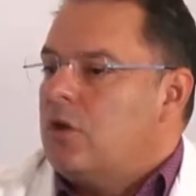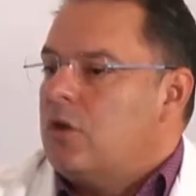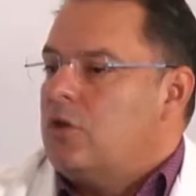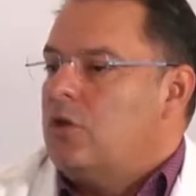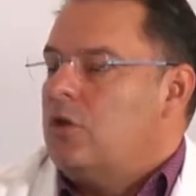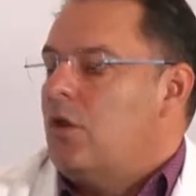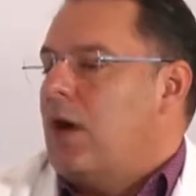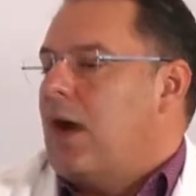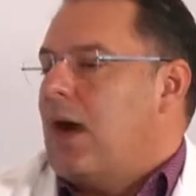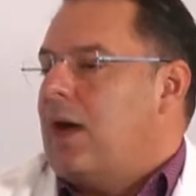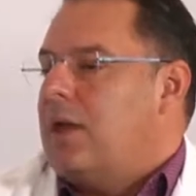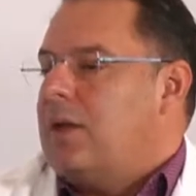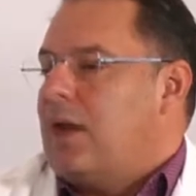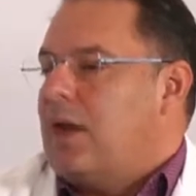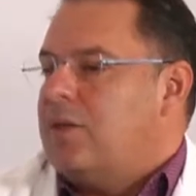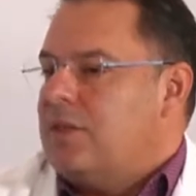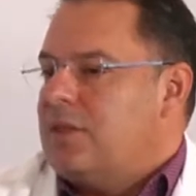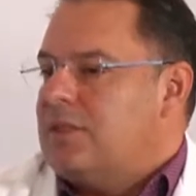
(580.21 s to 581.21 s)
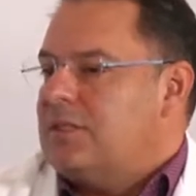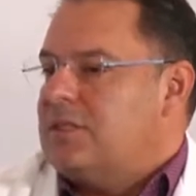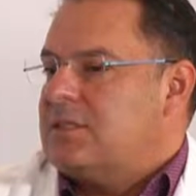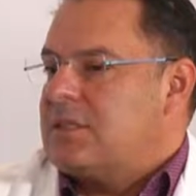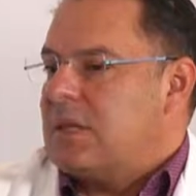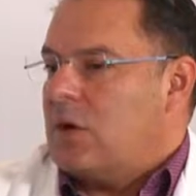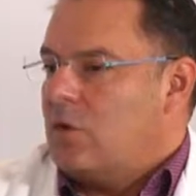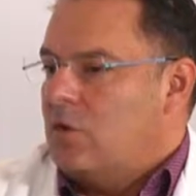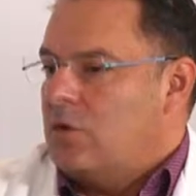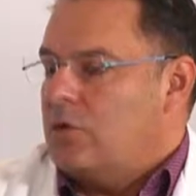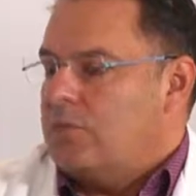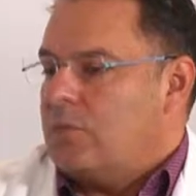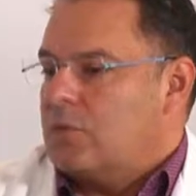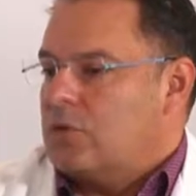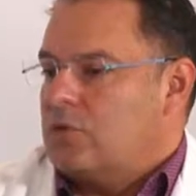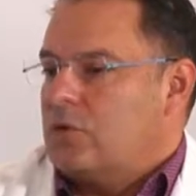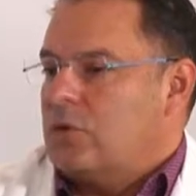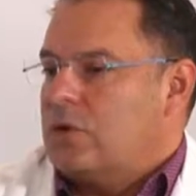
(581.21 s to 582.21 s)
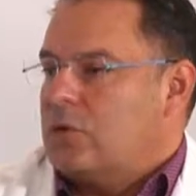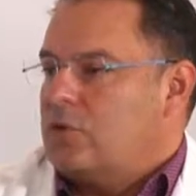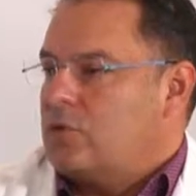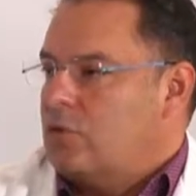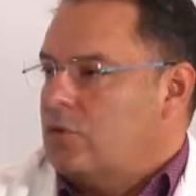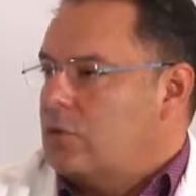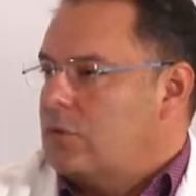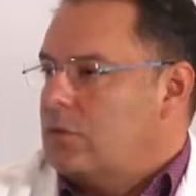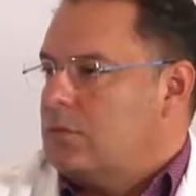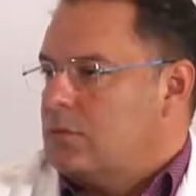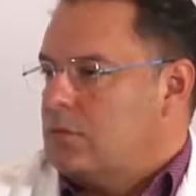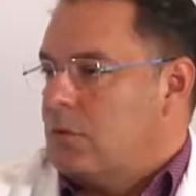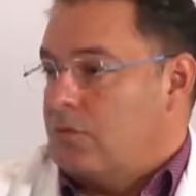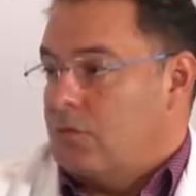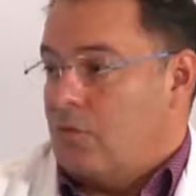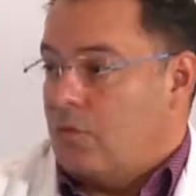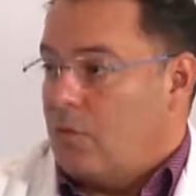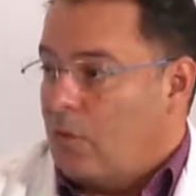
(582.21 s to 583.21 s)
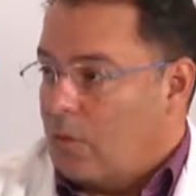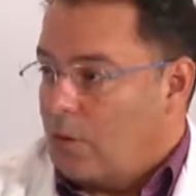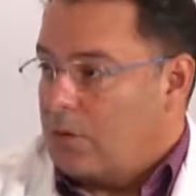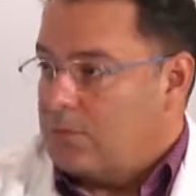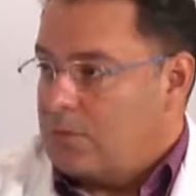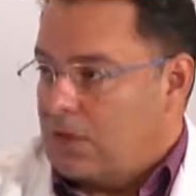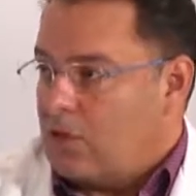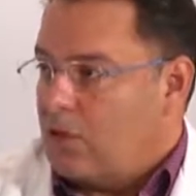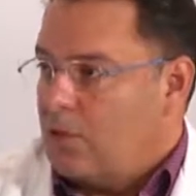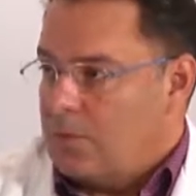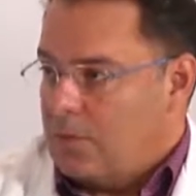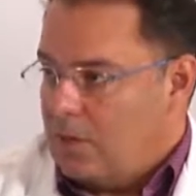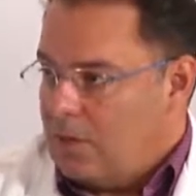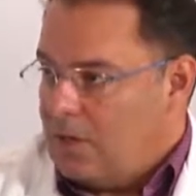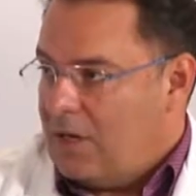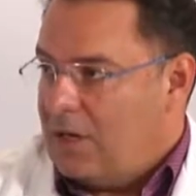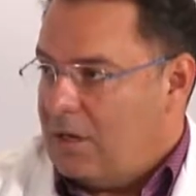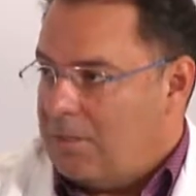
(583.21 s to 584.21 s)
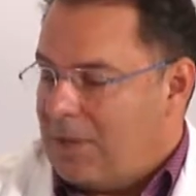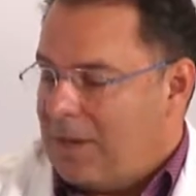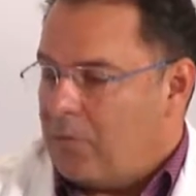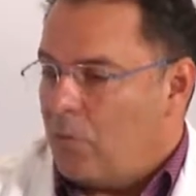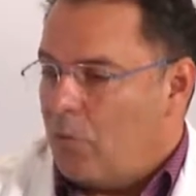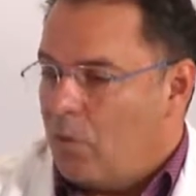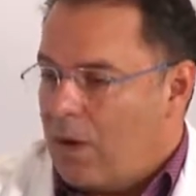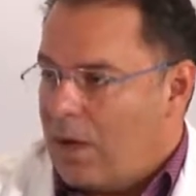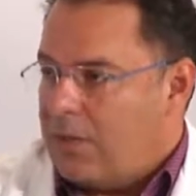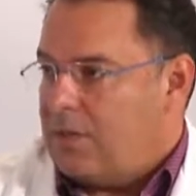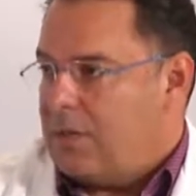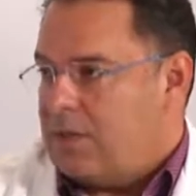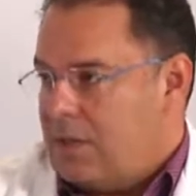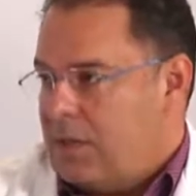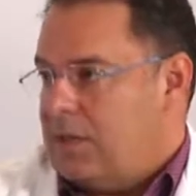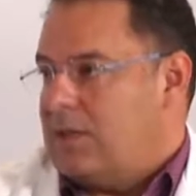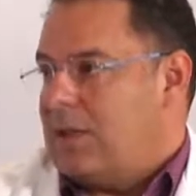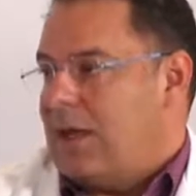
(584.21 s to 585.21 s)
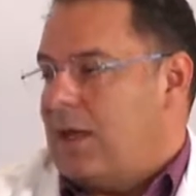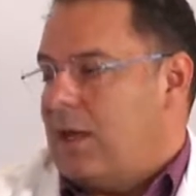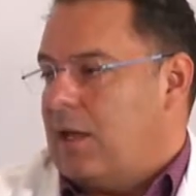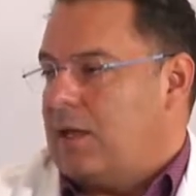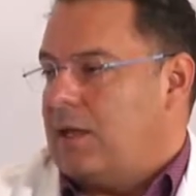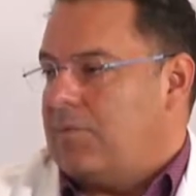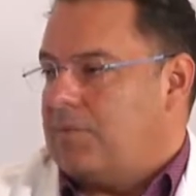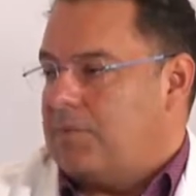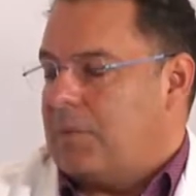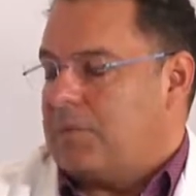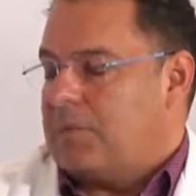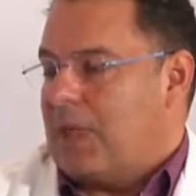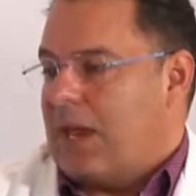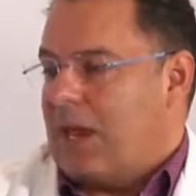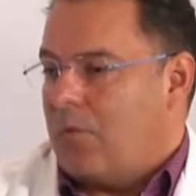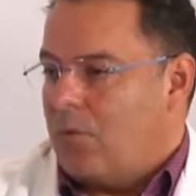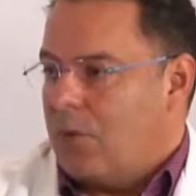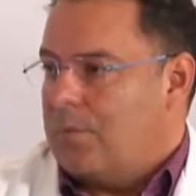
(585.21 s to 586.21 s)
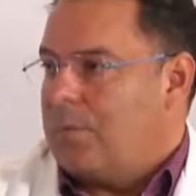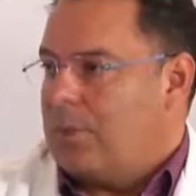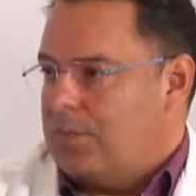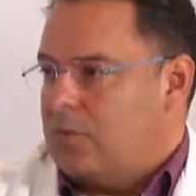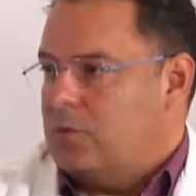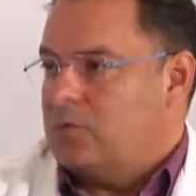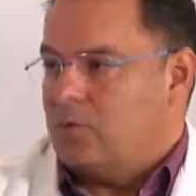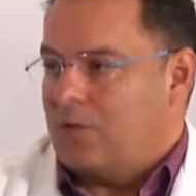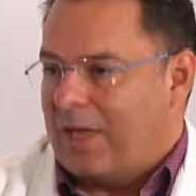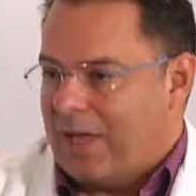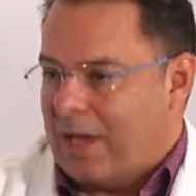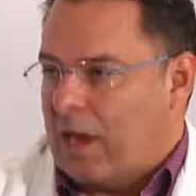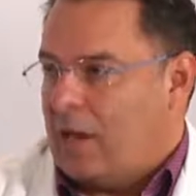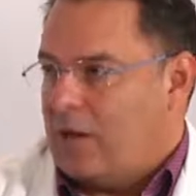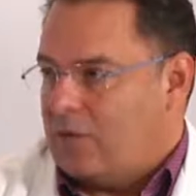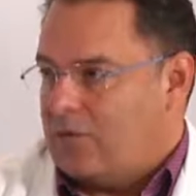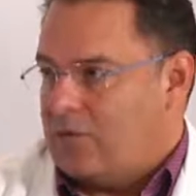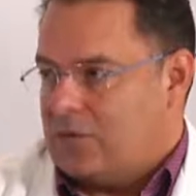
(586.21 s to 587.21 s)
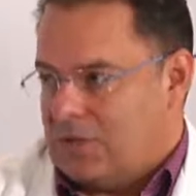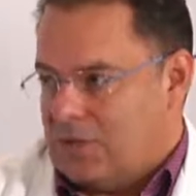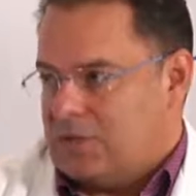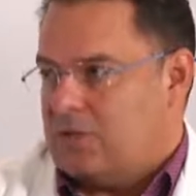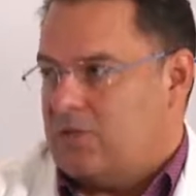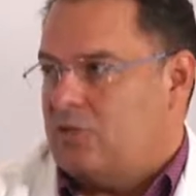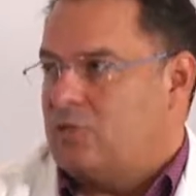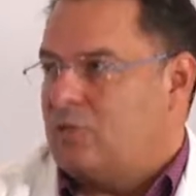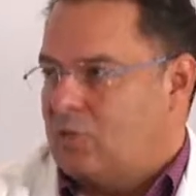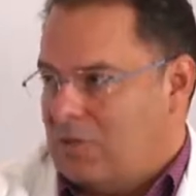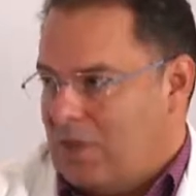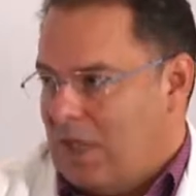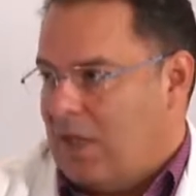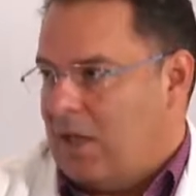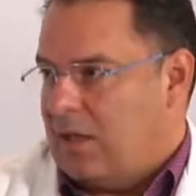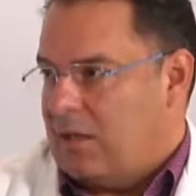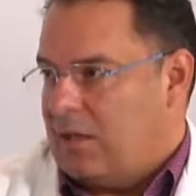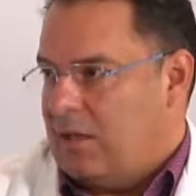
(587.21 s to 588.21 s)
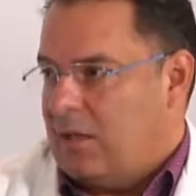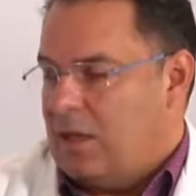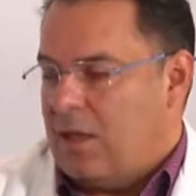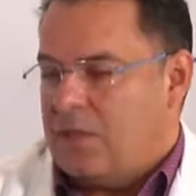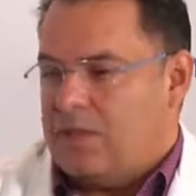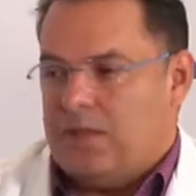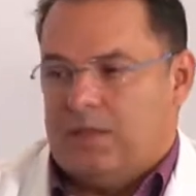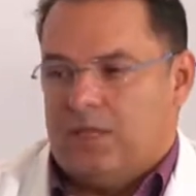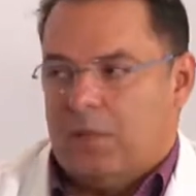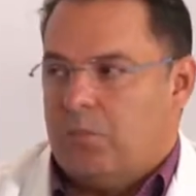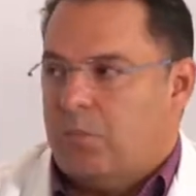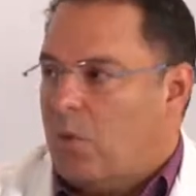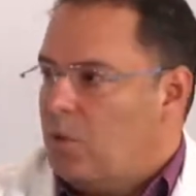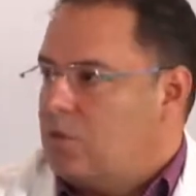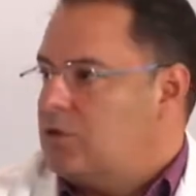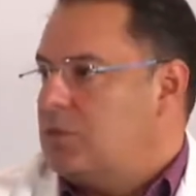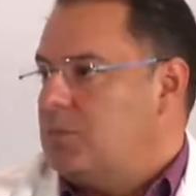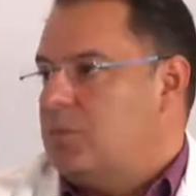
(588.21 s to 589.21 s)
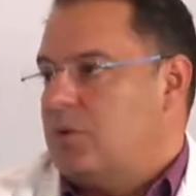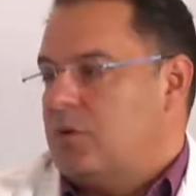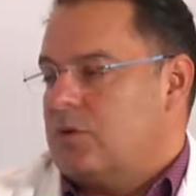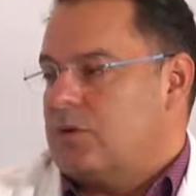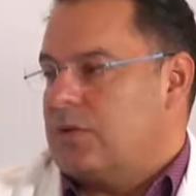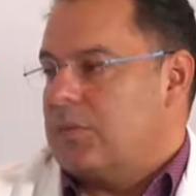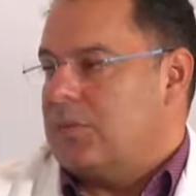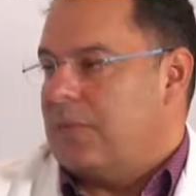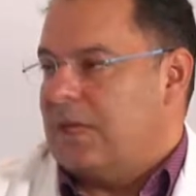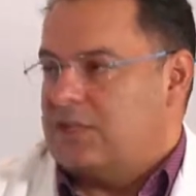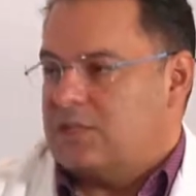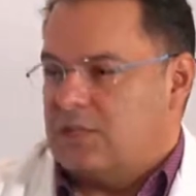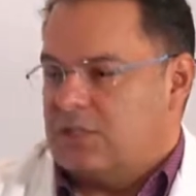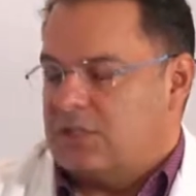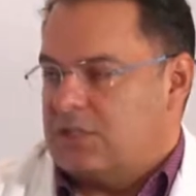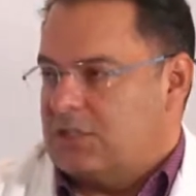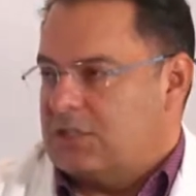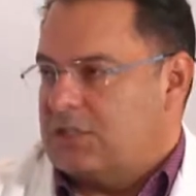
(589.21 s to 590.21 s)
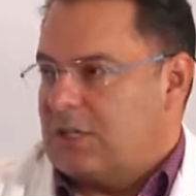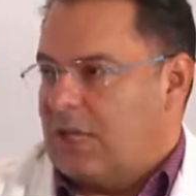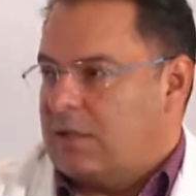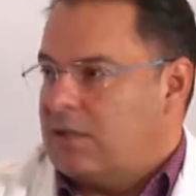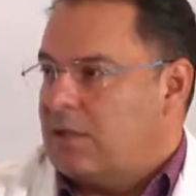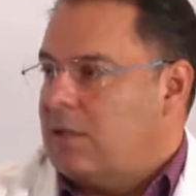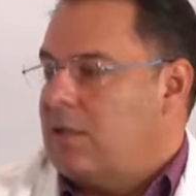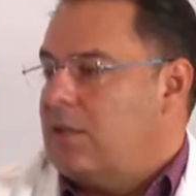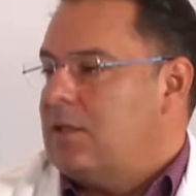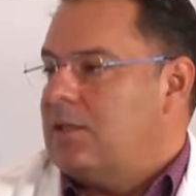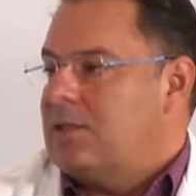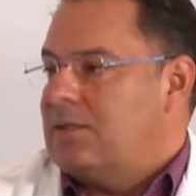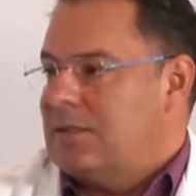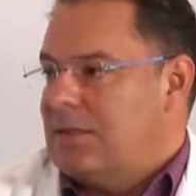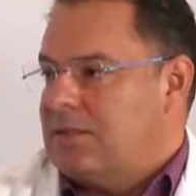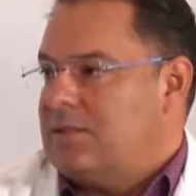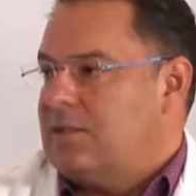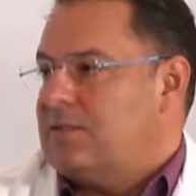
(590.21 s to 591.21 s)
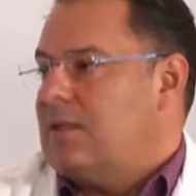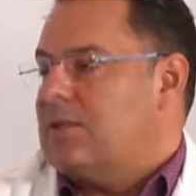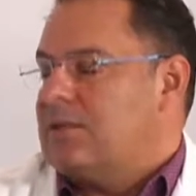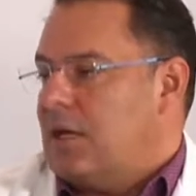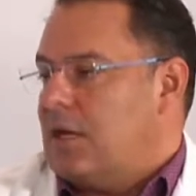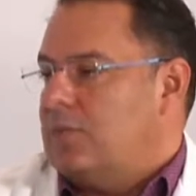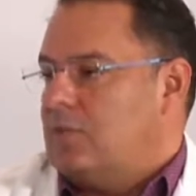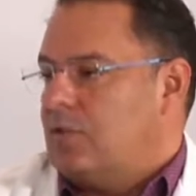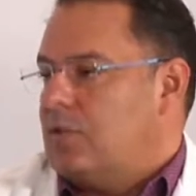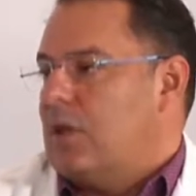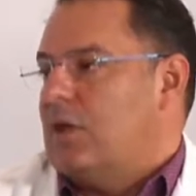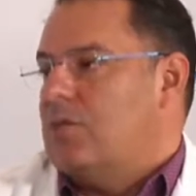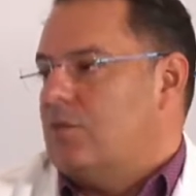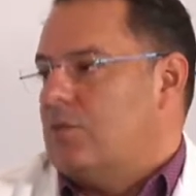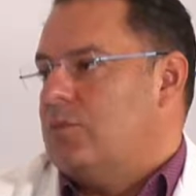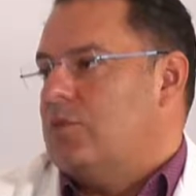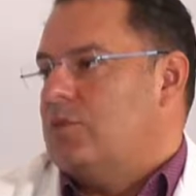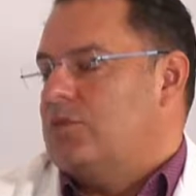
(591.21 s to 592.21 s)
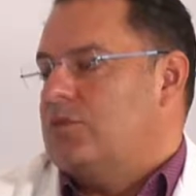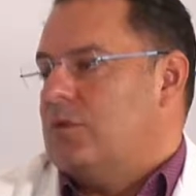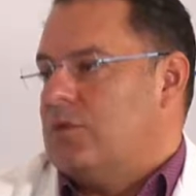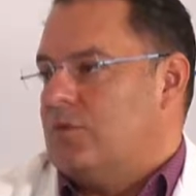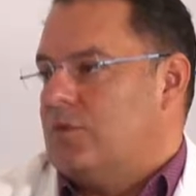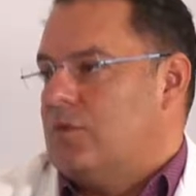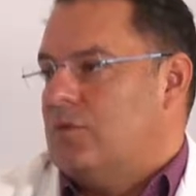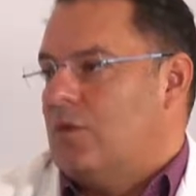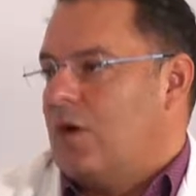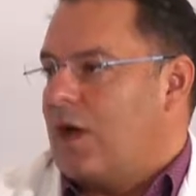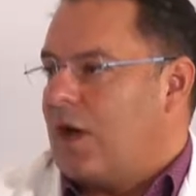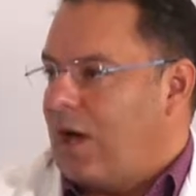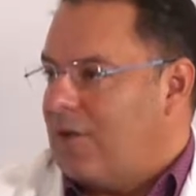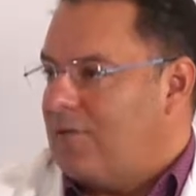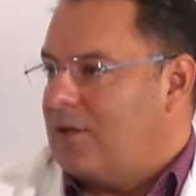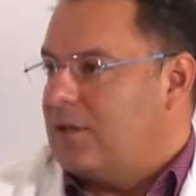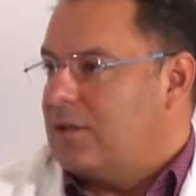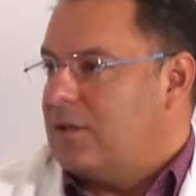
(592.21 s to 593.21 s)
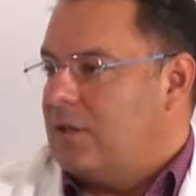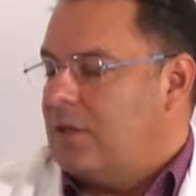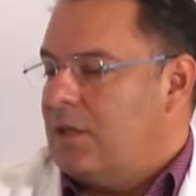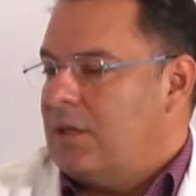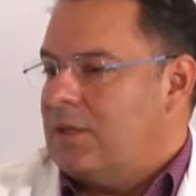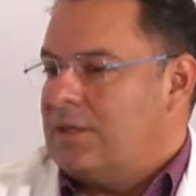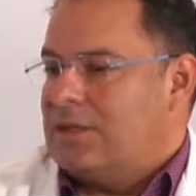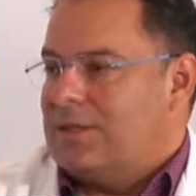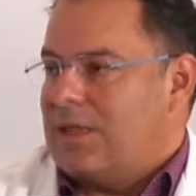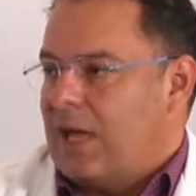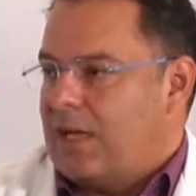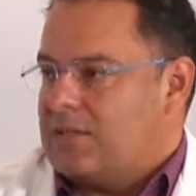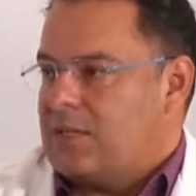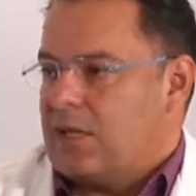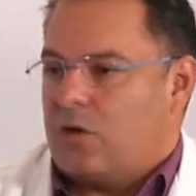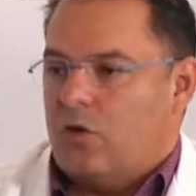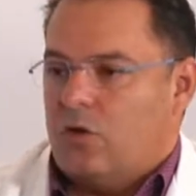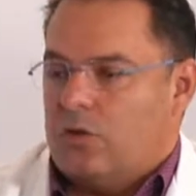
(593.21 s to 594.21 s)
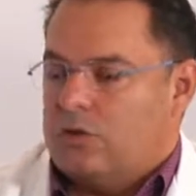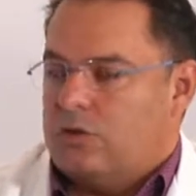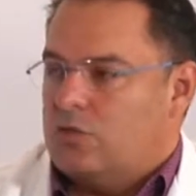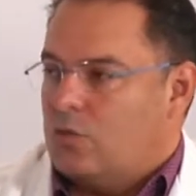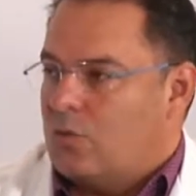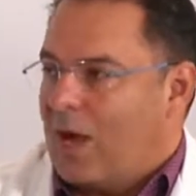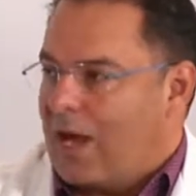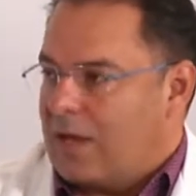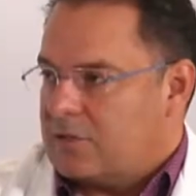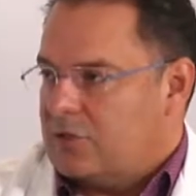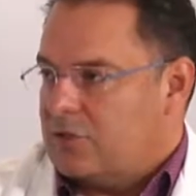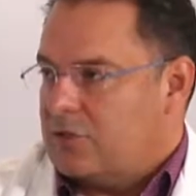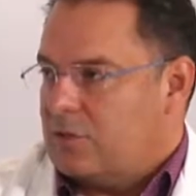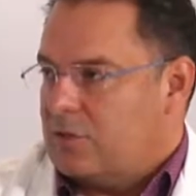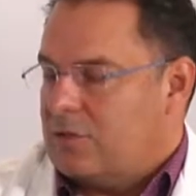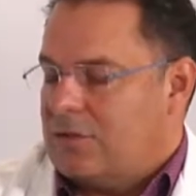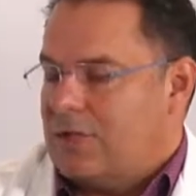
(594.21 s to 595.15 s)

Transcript: You know, I think this is a good opportunity to inform the community. But one thing that I want people to get out of this today, I think the most important message is that this is the time to get your booster if you don't have it. That's a call to action.